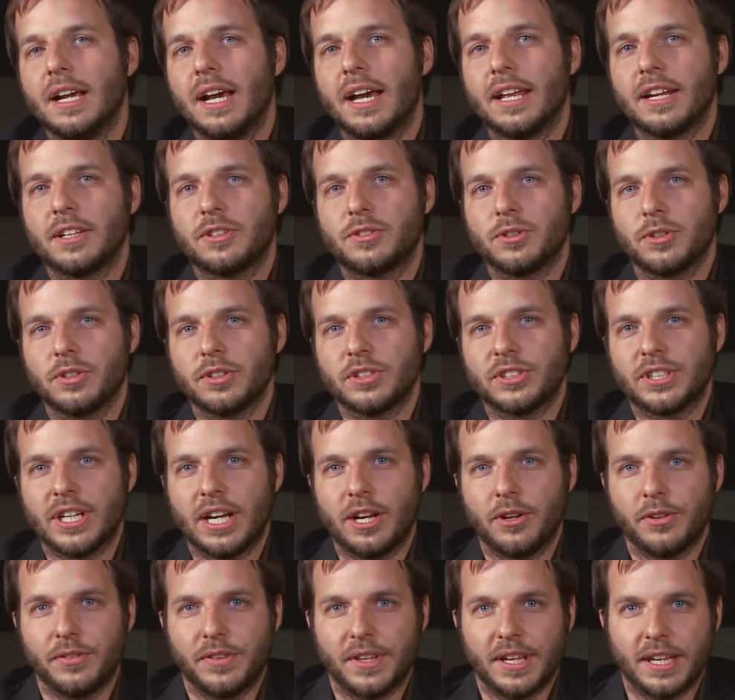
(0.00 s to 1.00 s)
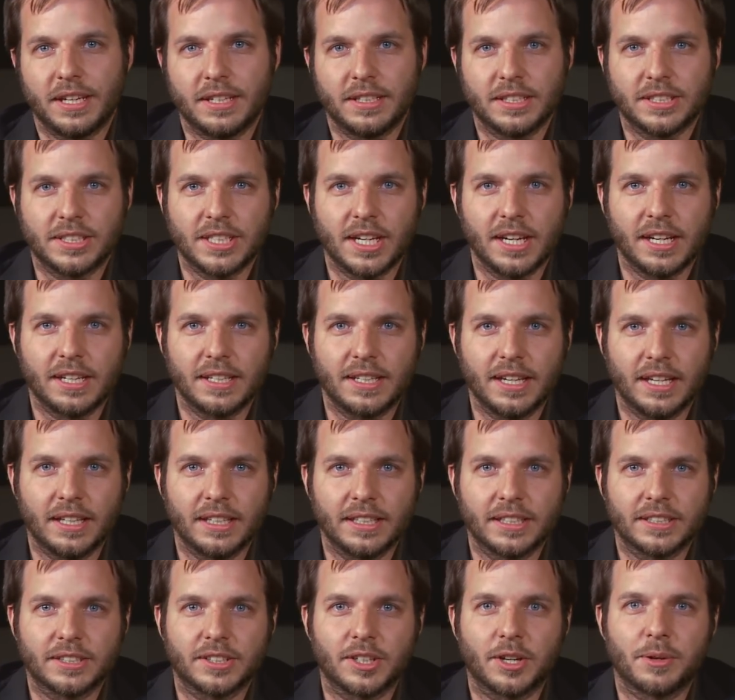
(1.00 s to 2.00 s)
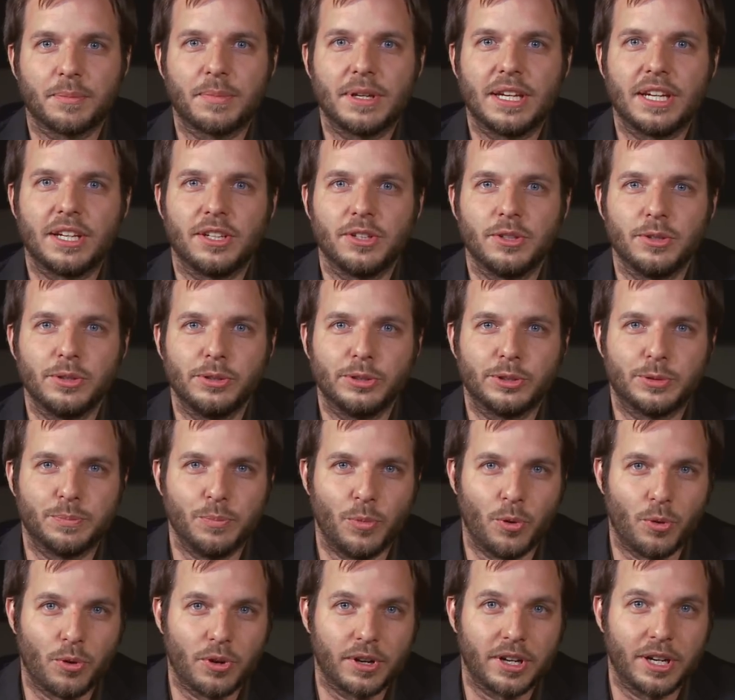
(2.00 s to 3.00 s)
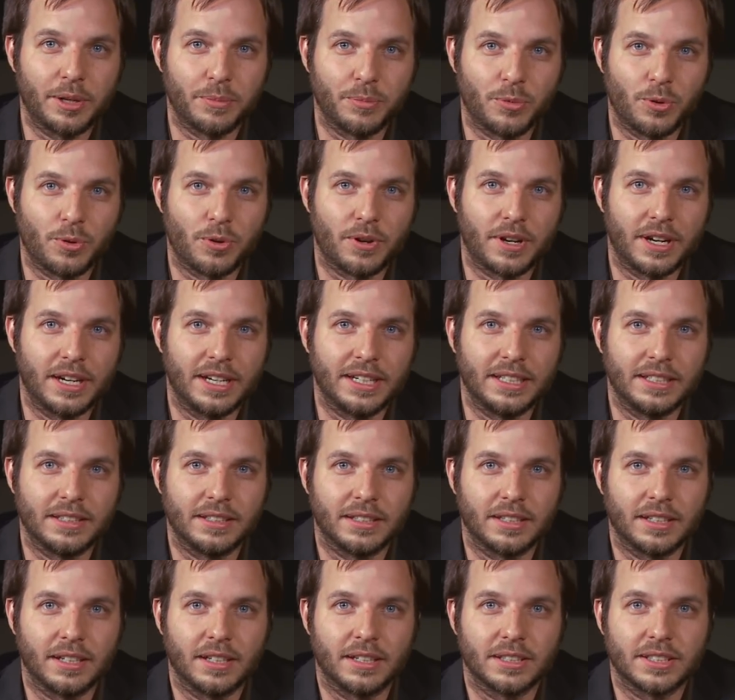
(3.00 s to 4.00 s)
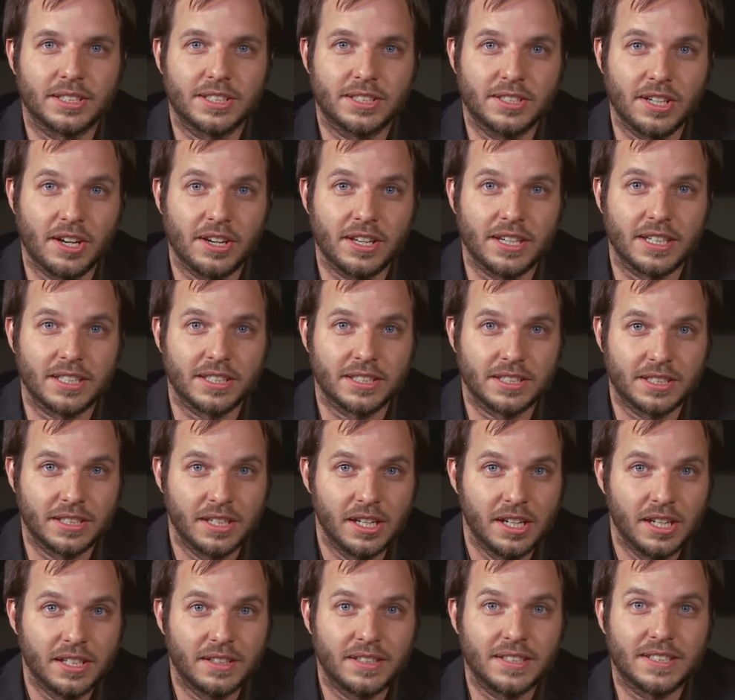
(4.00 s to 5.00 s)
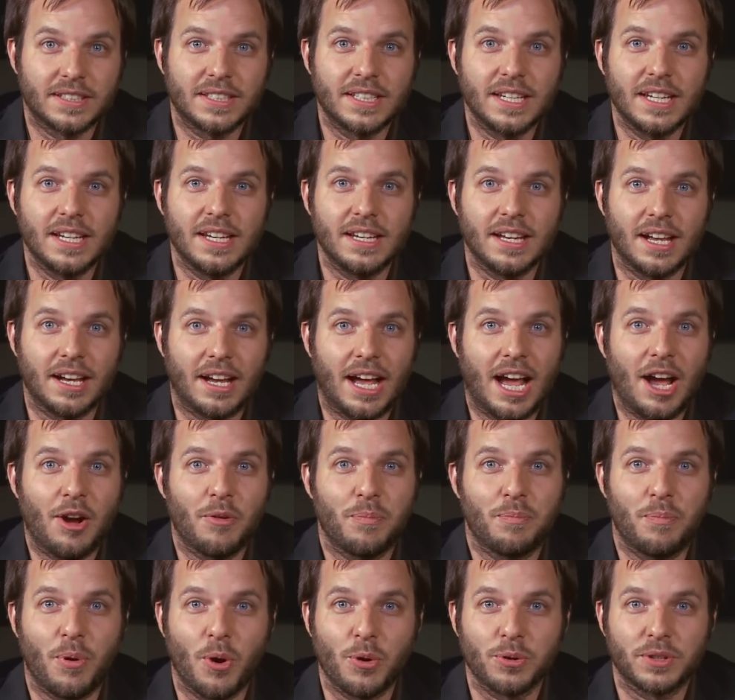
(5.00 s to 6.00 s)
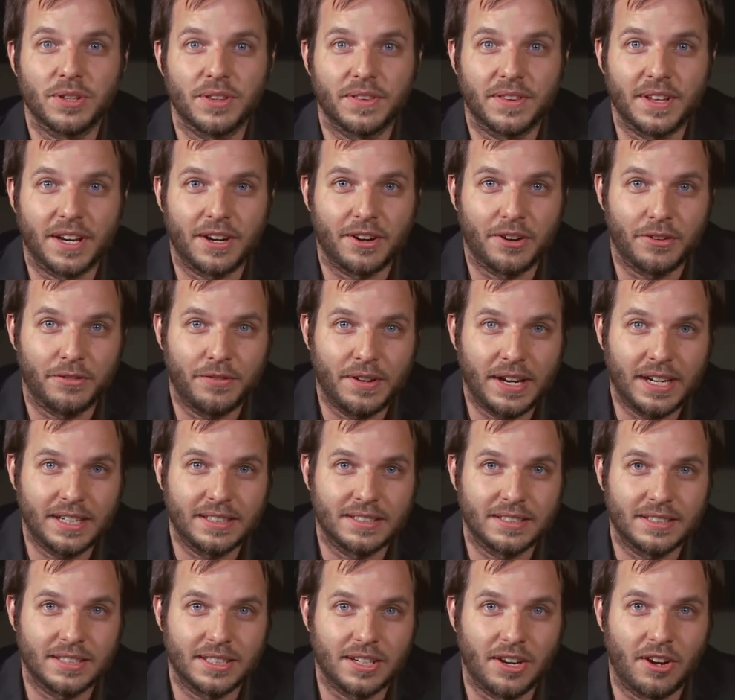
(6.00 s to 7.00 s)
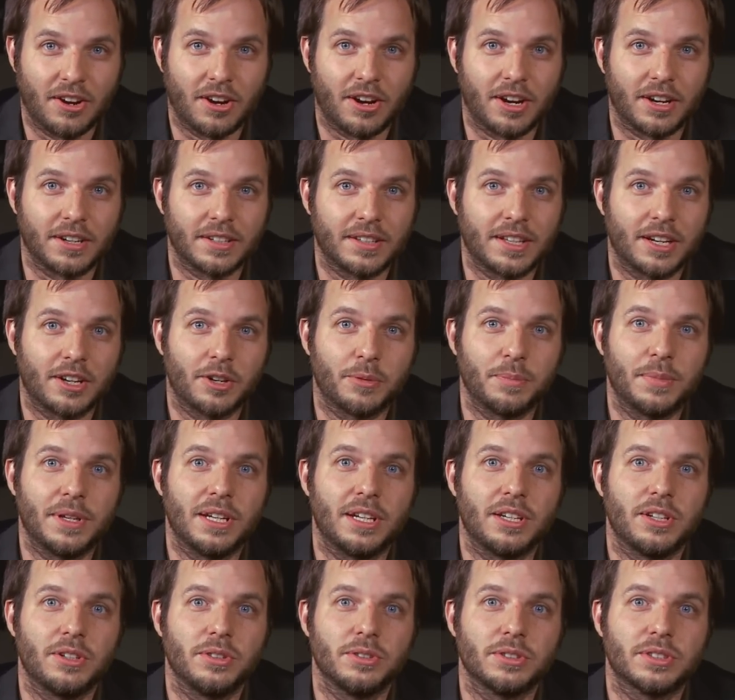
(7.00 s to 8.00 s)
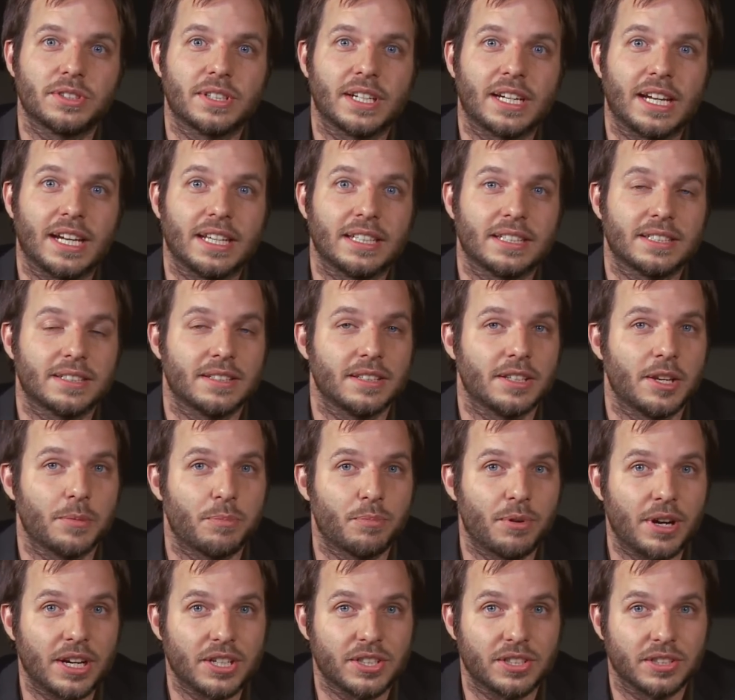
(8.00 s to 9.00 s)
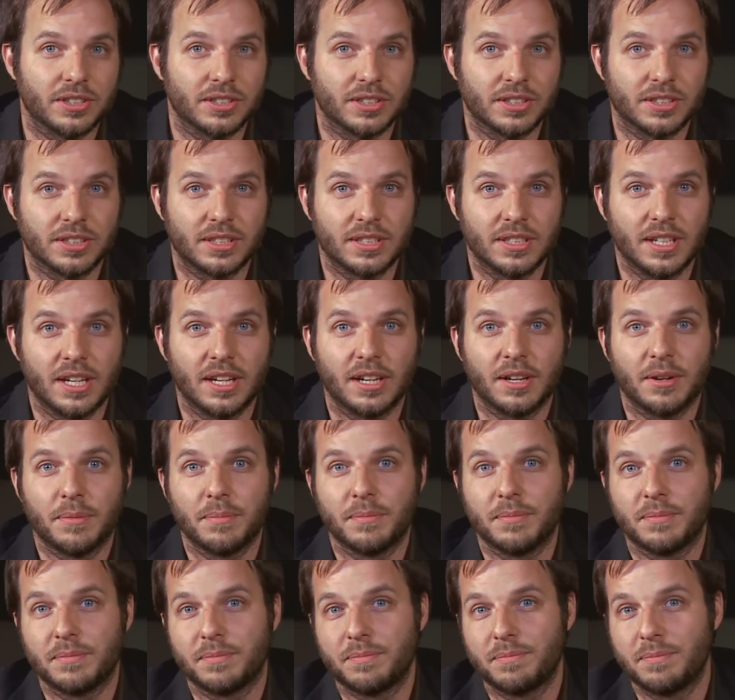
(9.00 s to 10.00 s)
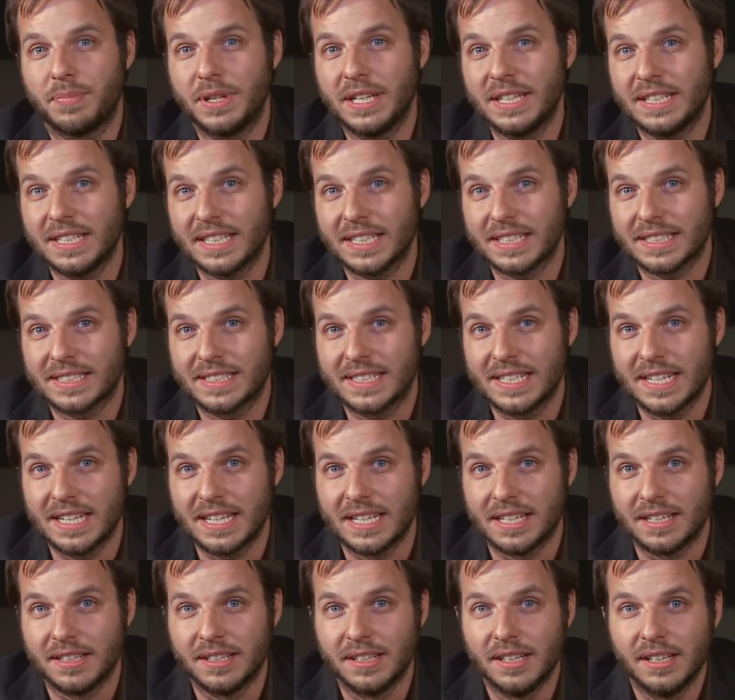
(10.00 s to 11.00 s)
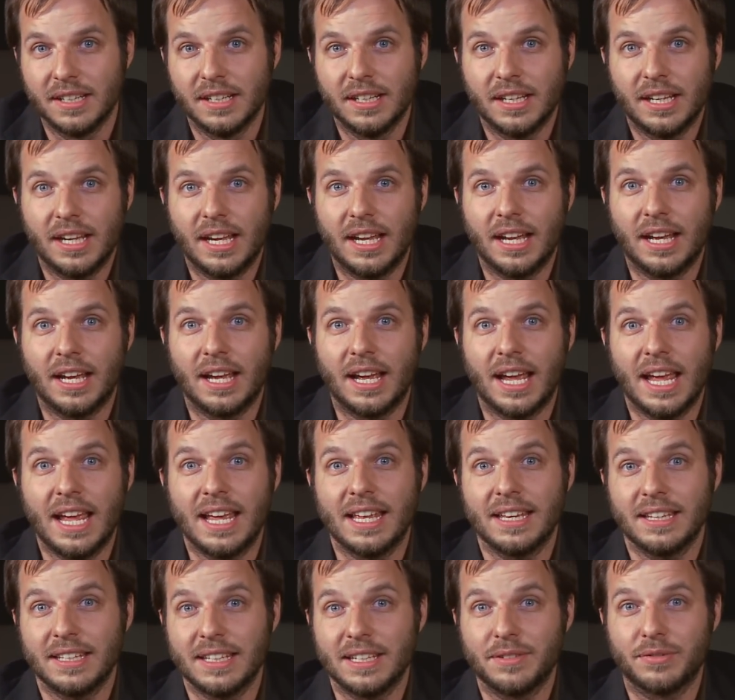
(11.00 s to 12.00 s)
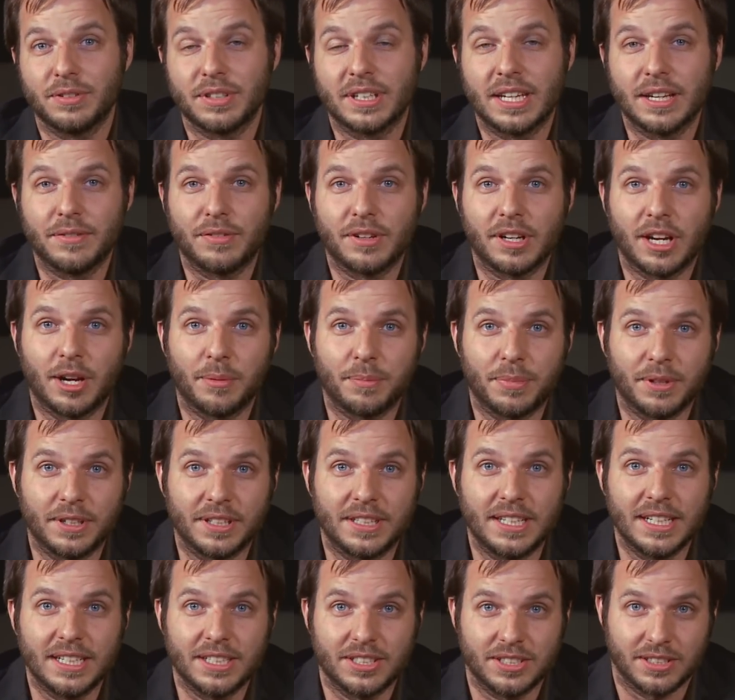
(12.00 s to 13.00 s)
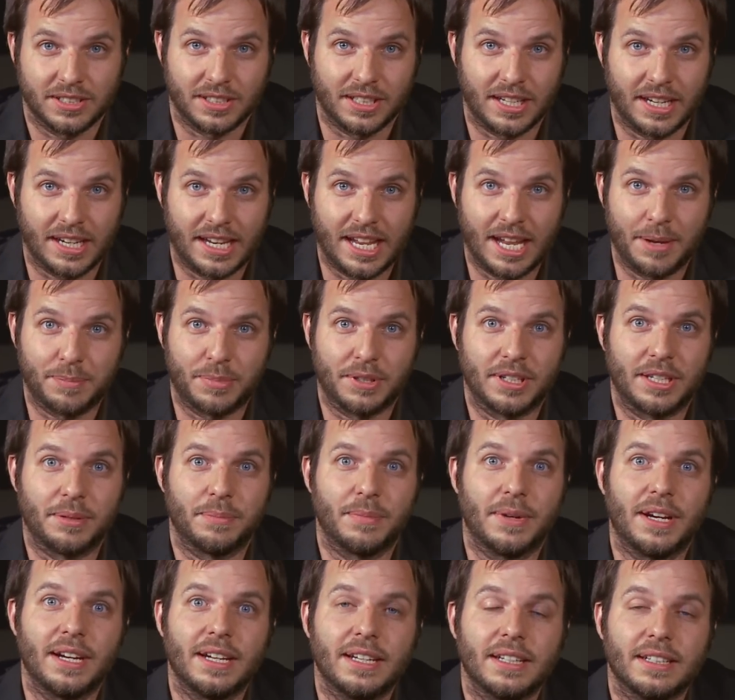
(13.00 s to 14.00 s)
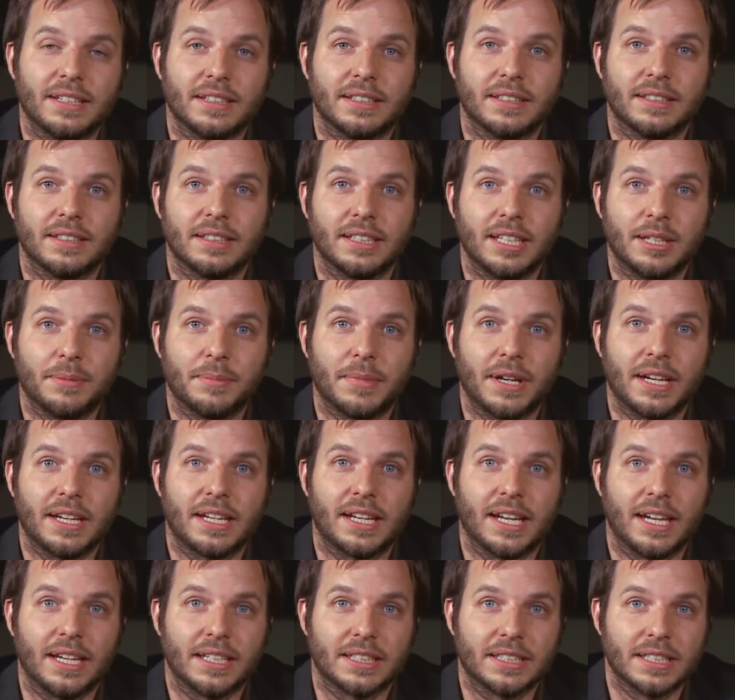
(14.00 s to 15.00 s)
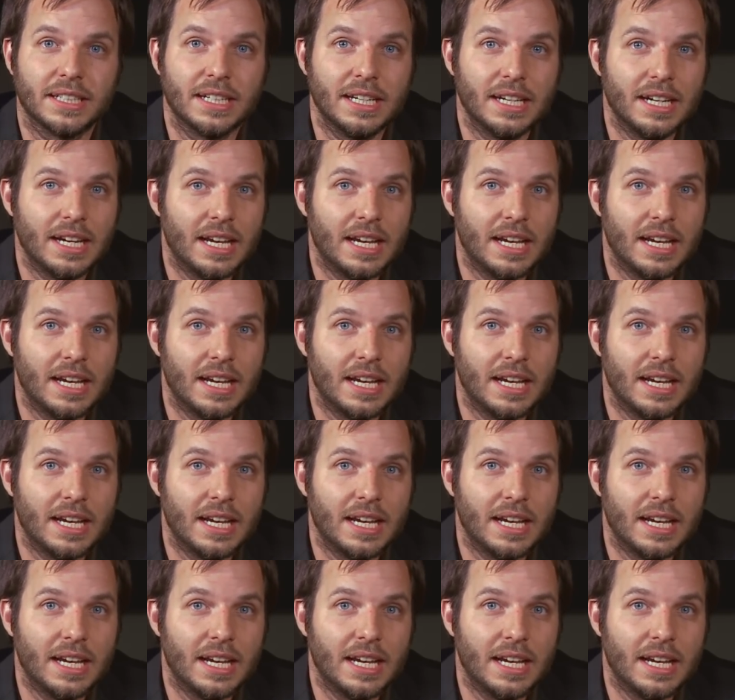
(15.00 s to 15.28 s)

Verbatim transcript: And it turns out that psychedelics are being used more and more in uh, studies to see how potent their effects are. They're being used against depression, um, PTSD, uh, and even giving up addiction, like happened in my, uh, in my case.